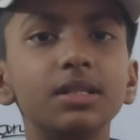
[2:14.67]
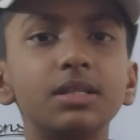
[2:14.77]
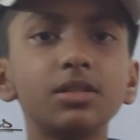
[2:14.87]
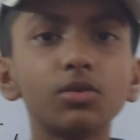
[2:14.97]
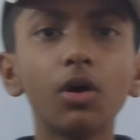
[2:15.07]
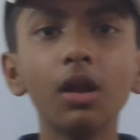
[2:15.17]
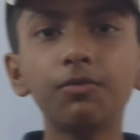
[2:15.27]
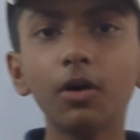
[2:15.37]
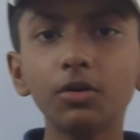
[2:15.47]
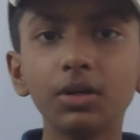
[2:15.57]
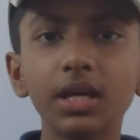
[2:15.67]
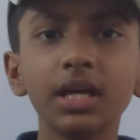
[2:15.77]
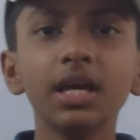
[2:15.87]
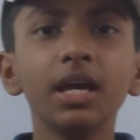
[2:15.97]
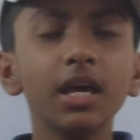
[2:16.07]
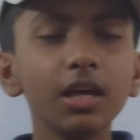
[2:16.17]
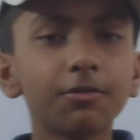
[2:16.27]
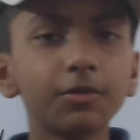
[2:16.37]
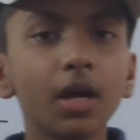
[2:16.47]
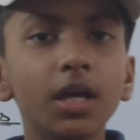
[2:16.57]
this is all for today.
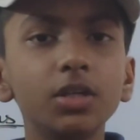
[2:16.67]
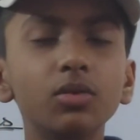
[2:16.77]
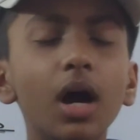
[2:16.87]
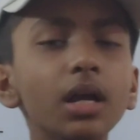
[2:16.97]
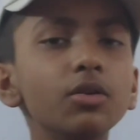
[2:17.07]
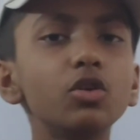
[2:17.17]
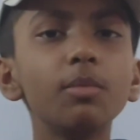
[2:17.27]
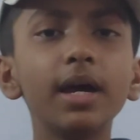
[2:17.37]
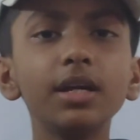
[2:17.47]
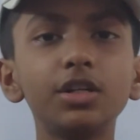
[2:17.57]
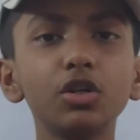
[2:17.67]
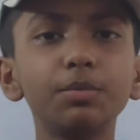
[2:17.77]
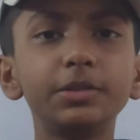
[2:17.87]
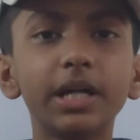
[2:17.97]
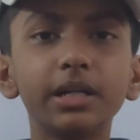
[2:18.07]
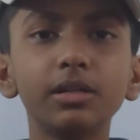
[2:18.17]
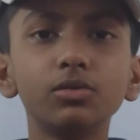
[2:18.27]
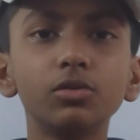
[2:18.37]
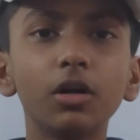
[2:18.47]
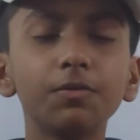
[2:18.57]
If you are new to my YouTube channel,
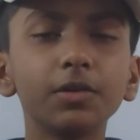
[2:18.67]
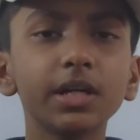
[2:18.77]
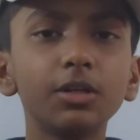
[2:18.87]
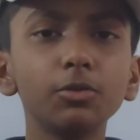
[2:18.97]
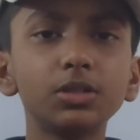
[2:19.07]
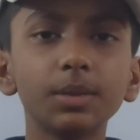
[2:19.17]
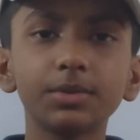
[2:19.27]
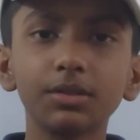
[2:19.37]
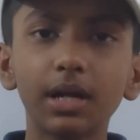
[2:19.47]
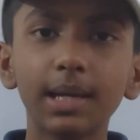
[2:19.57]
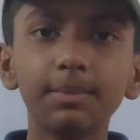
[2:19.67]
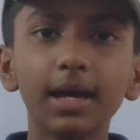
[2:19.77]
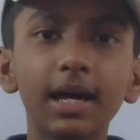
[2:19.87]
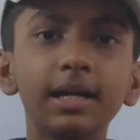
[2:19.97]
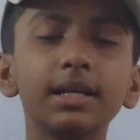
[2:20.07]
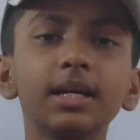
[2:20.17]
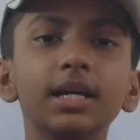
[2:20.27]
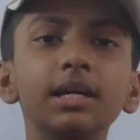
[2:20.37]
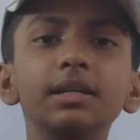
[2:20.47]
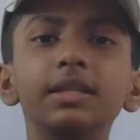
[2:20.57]
do not forget to subscribe and
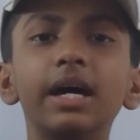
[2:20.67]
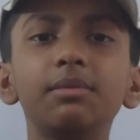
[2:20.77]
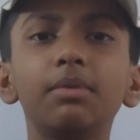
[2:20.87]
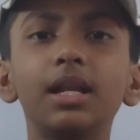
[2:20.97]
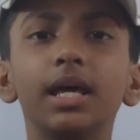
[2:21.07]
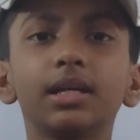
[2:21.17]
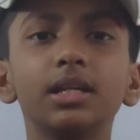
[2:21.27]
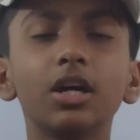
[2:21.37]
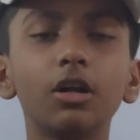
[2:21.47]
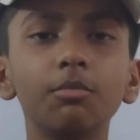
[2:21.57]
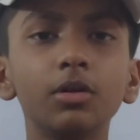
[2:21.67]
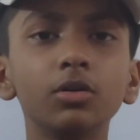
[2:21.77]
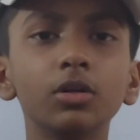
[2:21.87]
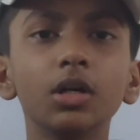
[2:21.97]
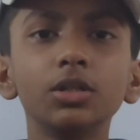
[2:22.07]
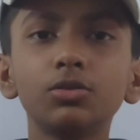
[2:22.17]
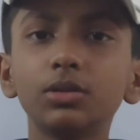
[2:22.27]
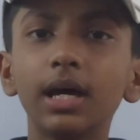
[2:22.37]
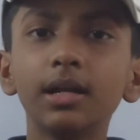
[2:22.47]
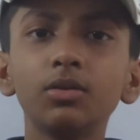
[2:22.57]
hit that bell icon down below so
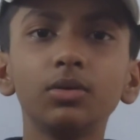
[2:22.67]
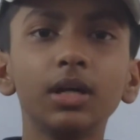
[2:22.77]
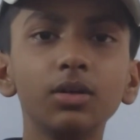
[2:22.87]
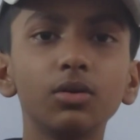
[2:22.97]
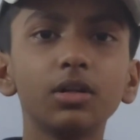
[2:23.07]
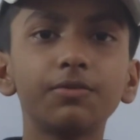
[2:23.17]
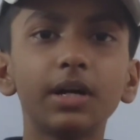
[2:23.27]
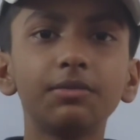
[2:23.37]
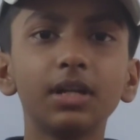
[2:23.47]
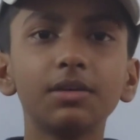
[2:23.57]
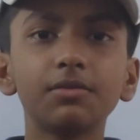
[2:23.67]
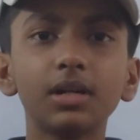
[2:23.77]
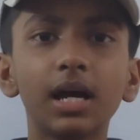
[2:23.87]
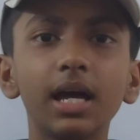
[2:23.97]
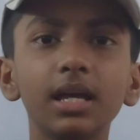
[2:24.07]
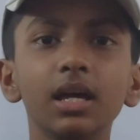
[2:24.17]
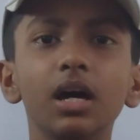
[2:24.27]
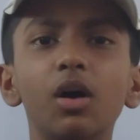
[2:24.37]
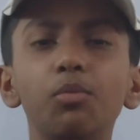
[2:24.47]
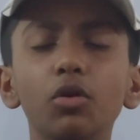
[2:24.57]
that you get notified whenever I
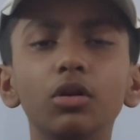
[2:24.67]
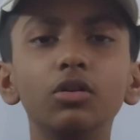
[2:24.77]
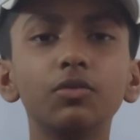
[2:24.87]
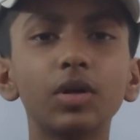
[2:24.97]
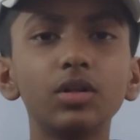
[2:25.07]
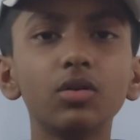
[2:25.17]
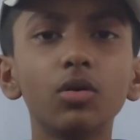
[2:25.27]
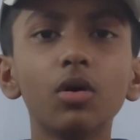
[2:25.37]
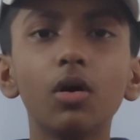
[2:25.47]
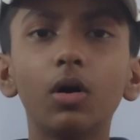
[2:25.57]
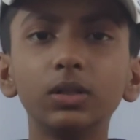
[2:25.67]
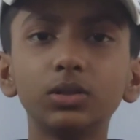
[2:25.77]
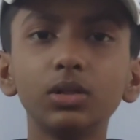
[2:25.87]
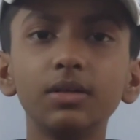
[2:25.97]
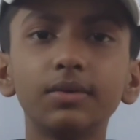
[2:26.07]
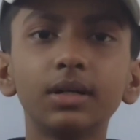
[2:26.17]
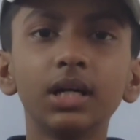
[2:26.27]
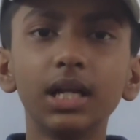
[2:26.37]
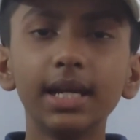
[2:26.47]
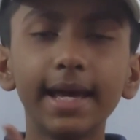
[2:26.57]
upload a new video. Also leave
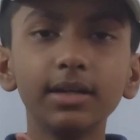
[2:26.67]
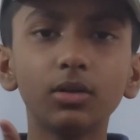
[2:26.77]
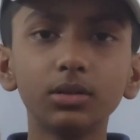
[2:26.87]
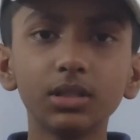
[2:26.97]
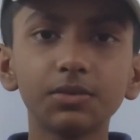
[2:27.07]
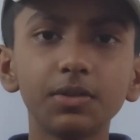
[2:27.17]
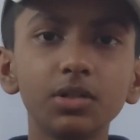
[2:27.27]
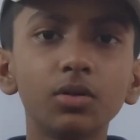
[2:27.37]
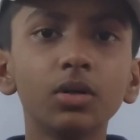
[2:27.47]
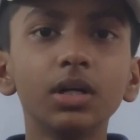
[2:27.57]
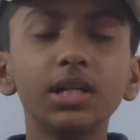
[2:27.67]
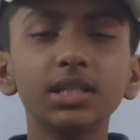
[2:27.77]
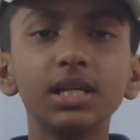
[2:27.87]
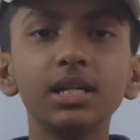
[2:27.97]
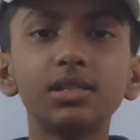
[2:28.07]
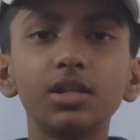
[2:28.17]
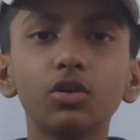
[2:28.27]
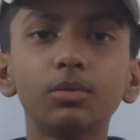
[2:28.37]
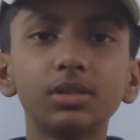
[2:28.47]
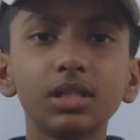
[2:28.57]
a like on this video. Till then, stay
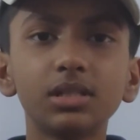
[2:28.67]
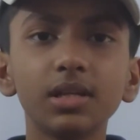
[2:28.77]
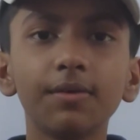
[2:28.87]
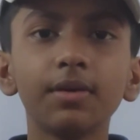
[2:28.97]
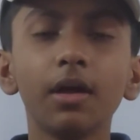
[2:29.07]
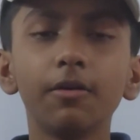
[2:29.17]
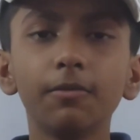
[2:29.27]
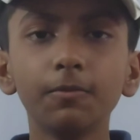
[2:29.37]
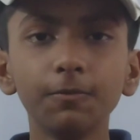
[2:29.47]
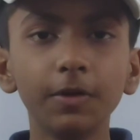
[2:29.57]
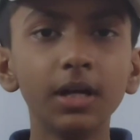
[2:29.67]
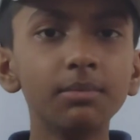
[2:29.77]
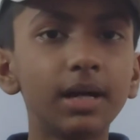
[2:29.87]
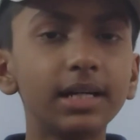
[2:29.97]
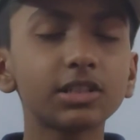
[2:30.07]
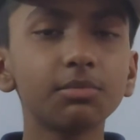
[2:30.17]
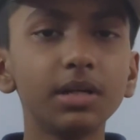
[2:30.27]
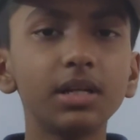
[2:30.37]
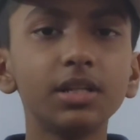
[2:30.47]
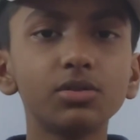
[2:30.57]
home, stay safe, wear a mask,
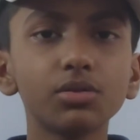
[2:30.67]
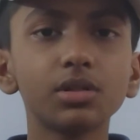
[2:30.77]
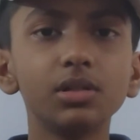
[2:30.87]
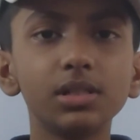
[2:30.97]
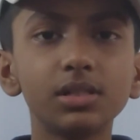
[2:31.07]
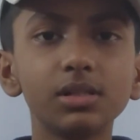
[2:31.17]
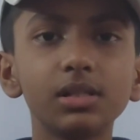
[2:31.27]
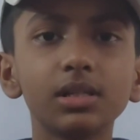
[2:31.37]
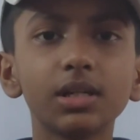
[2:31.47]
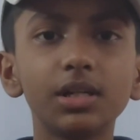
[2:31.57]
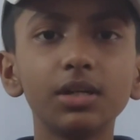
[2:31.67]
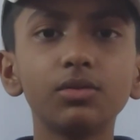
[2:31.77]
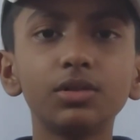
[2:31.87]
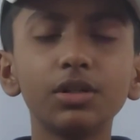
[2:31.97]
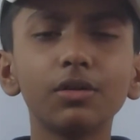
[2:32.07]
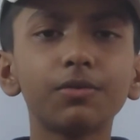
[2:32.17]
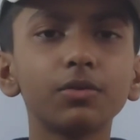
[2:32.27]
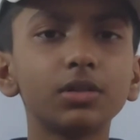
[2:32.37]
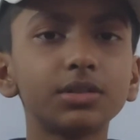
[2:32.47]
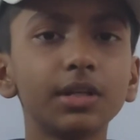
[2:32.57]
maintain social distancing and take good care of
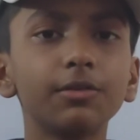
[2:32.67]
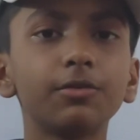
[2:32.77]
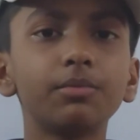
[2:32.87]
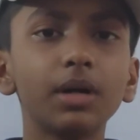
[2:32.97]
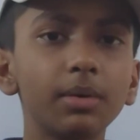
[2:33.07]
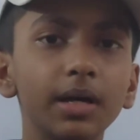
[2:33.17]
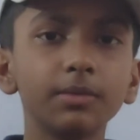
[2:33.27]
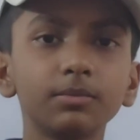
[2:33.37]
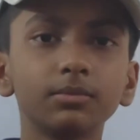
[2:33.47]
yourself. Bye bye.